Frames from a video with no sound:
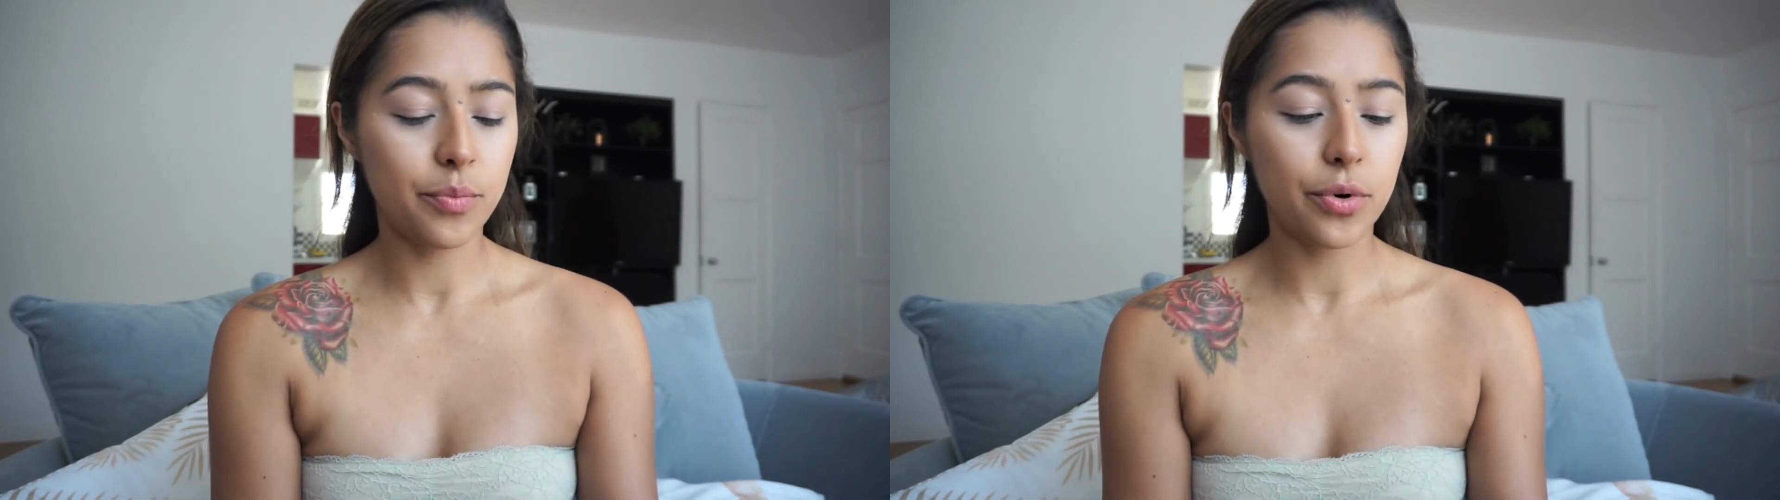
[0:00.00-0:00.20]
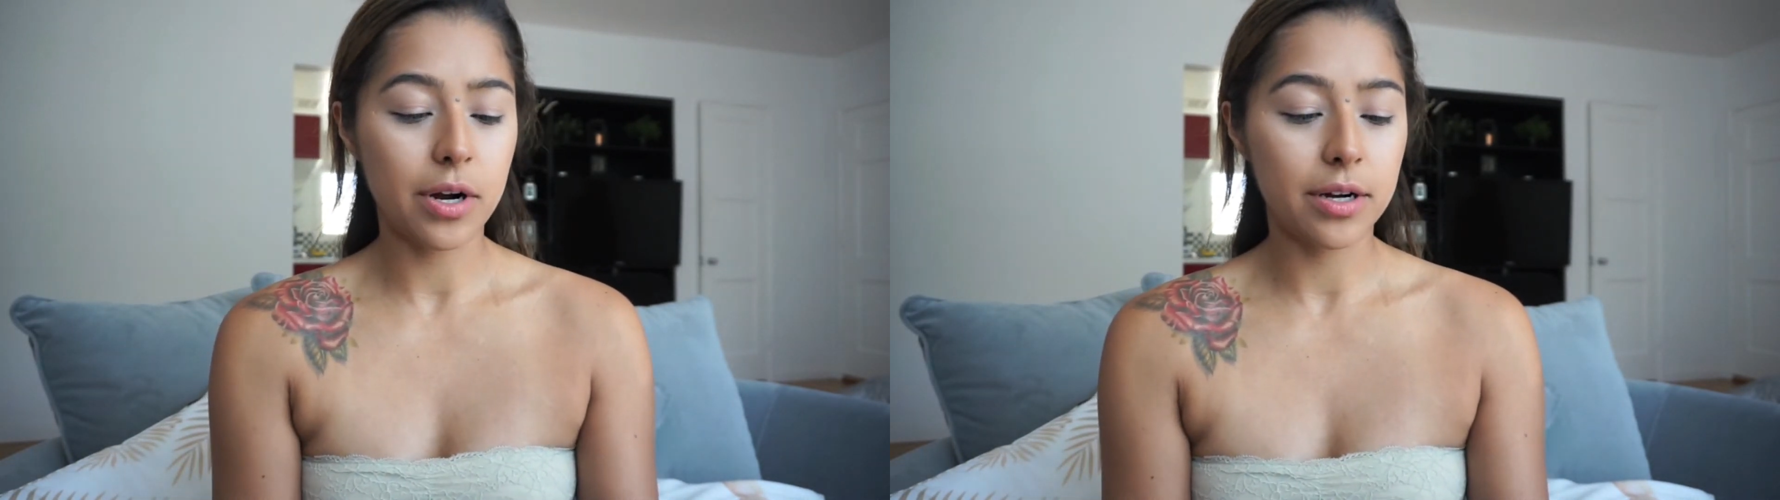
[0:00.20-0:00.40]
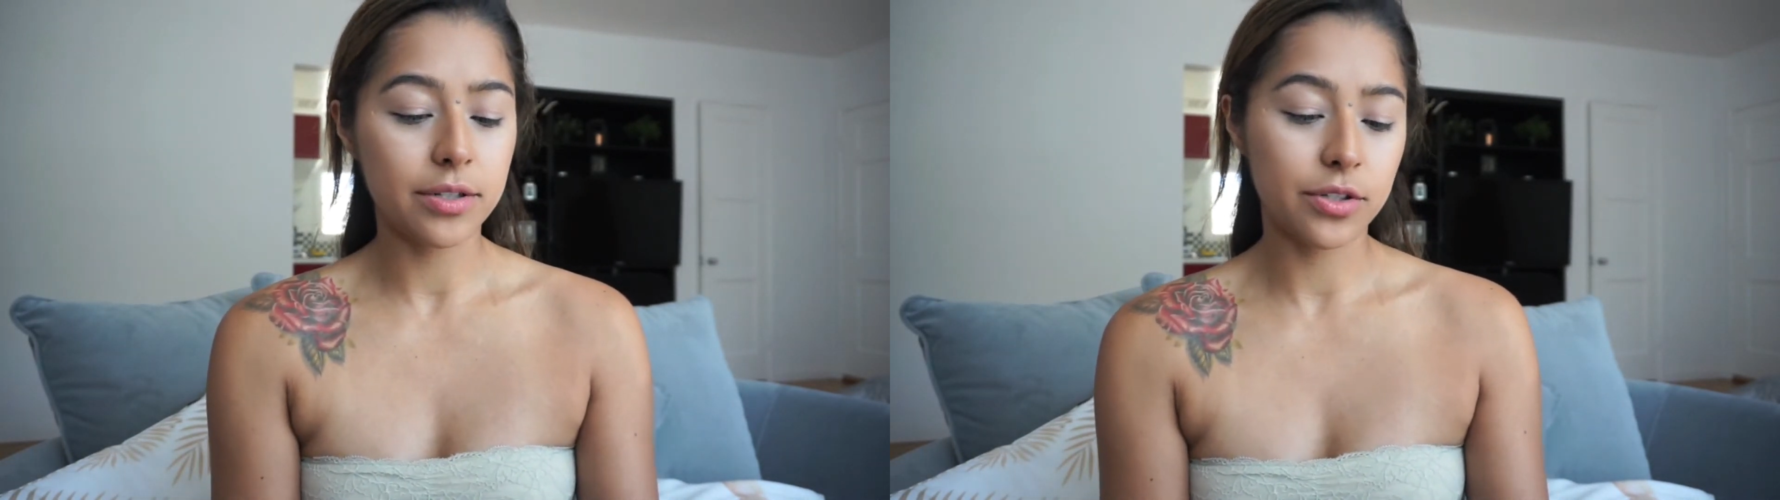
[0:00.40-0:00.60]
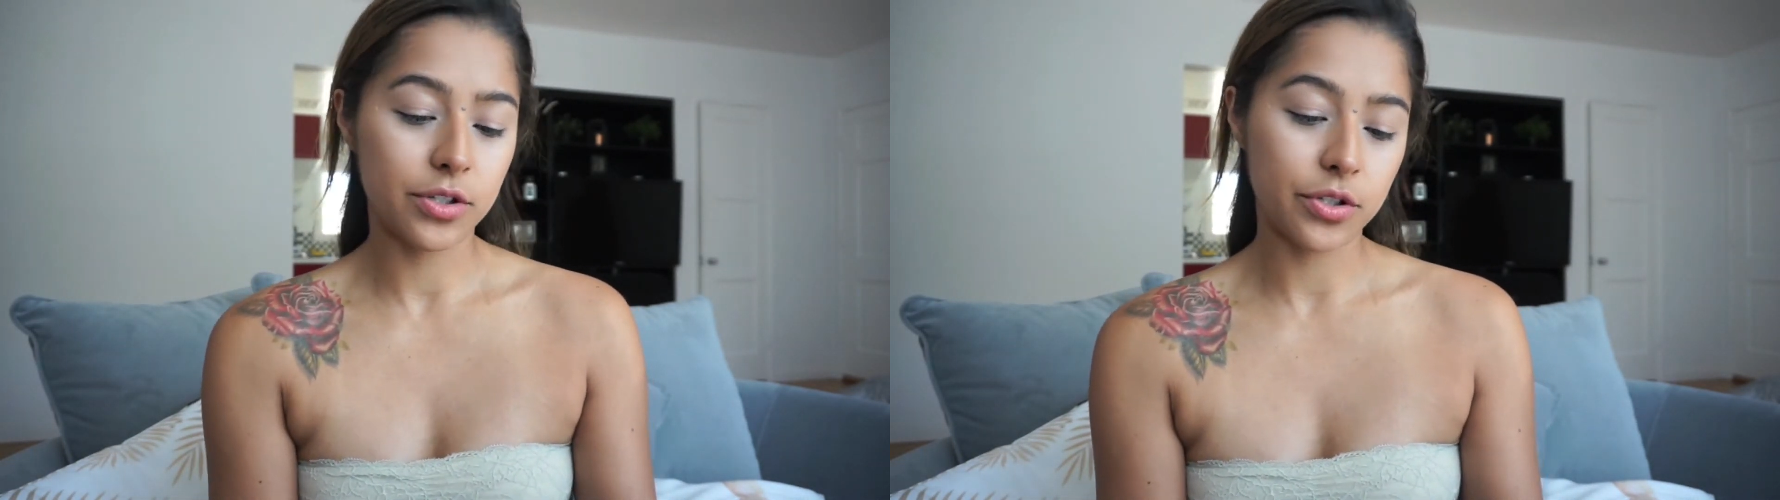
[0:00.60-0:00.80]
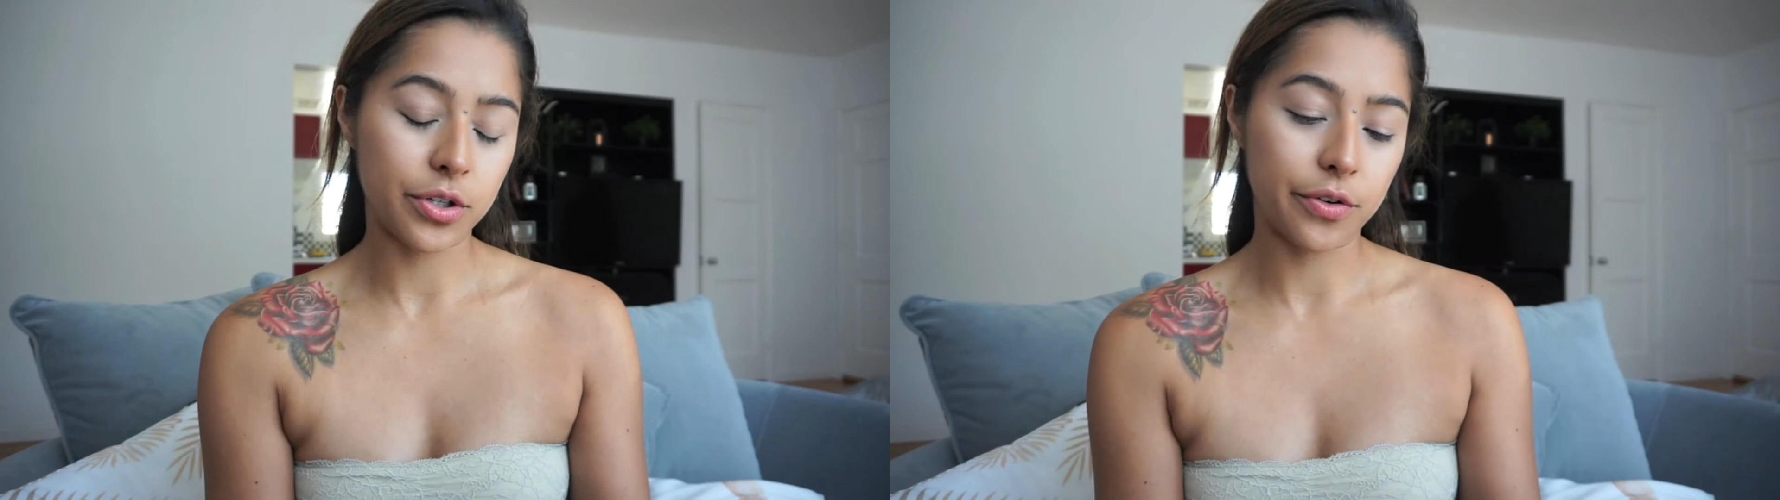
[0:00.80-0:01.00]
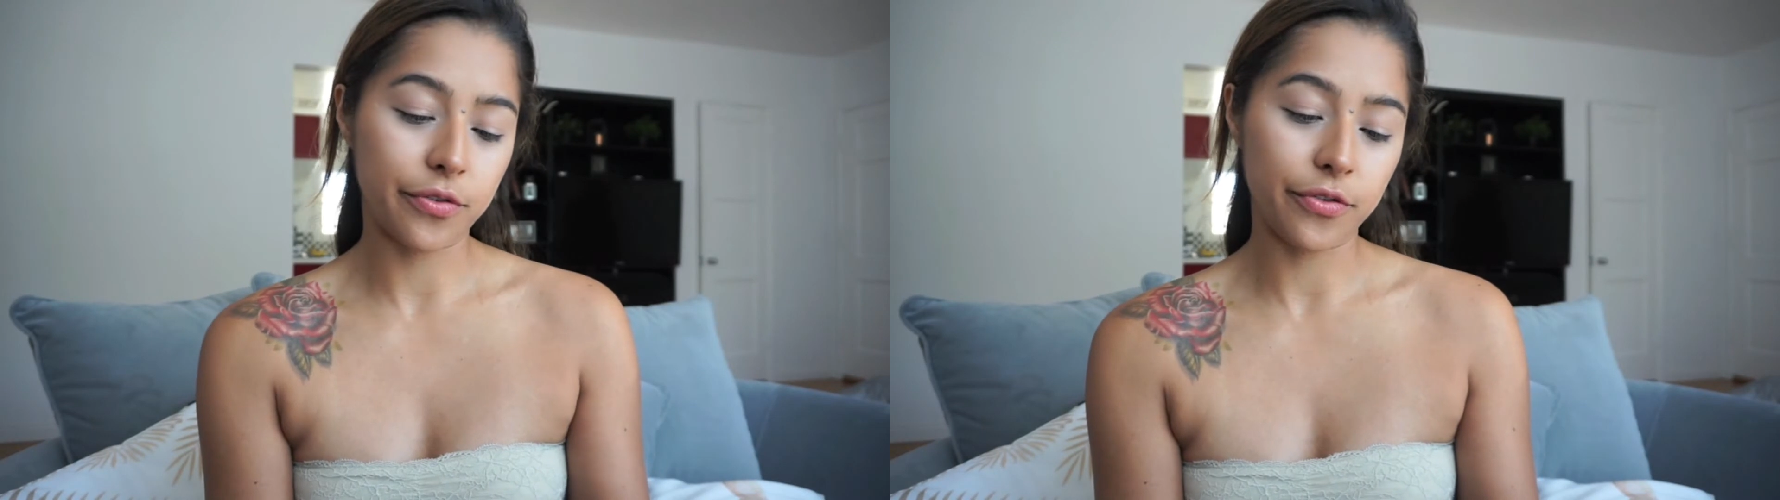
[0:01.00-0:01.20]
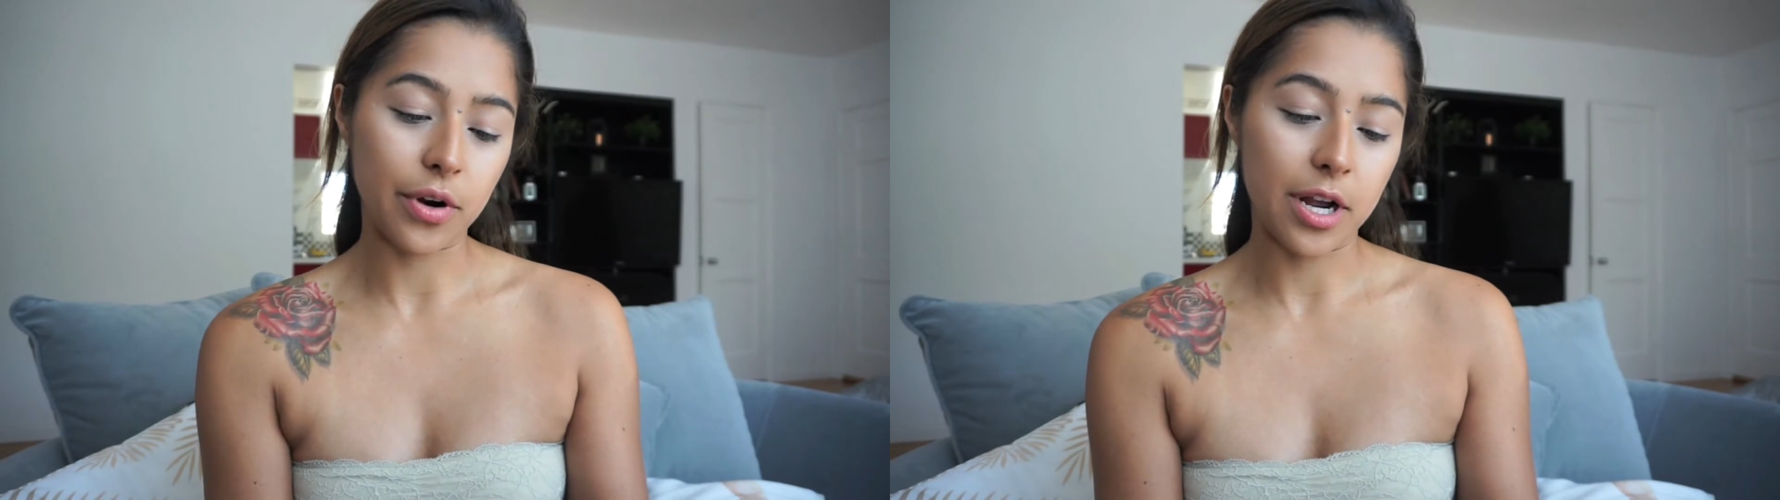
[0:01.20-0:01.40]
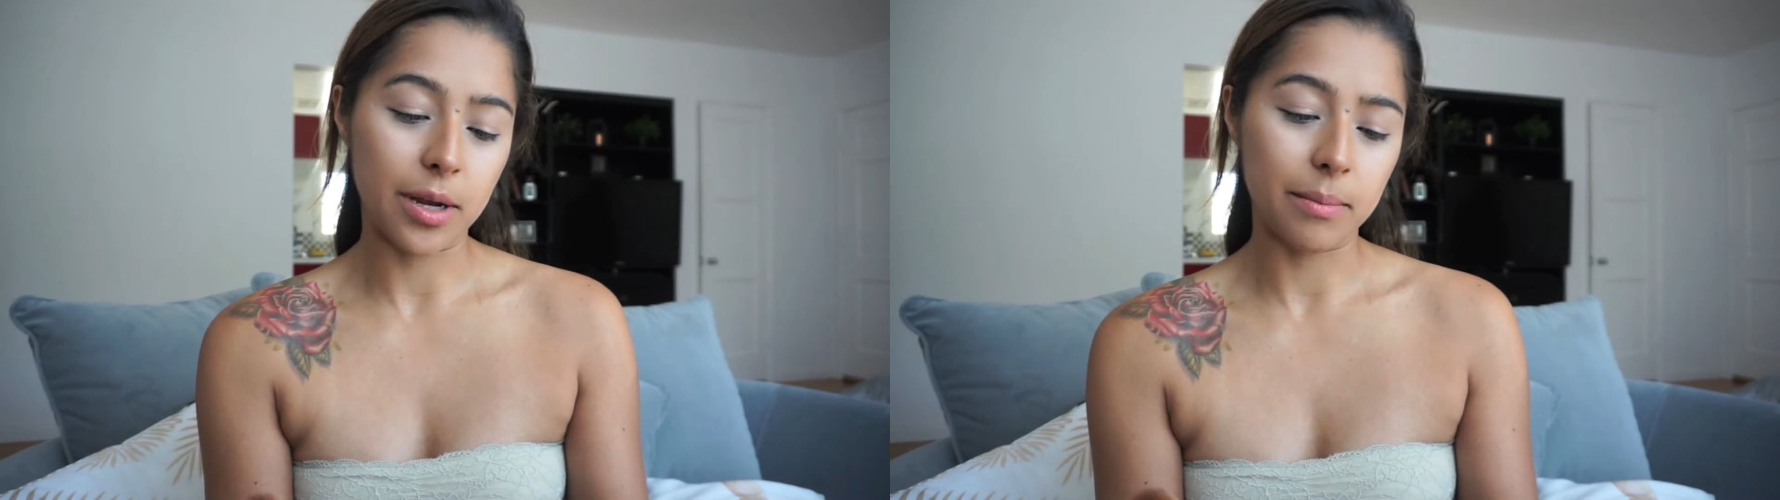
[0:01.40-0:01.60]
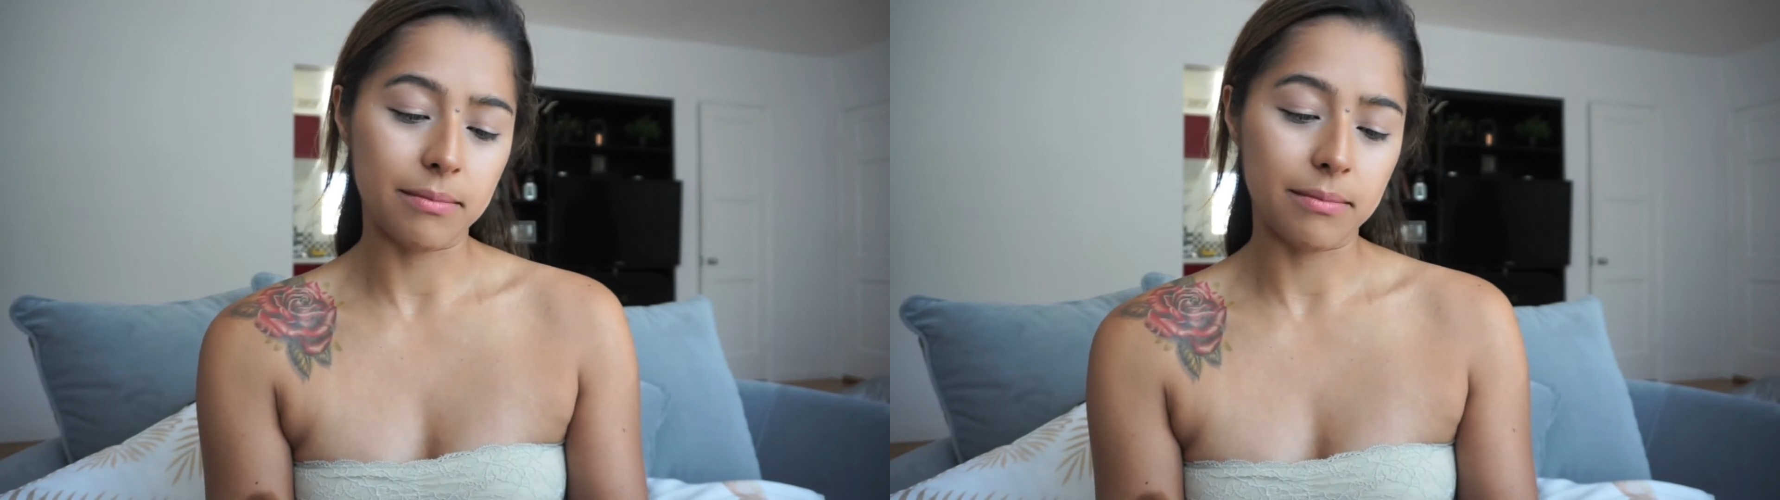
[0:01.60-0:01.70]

bronzer from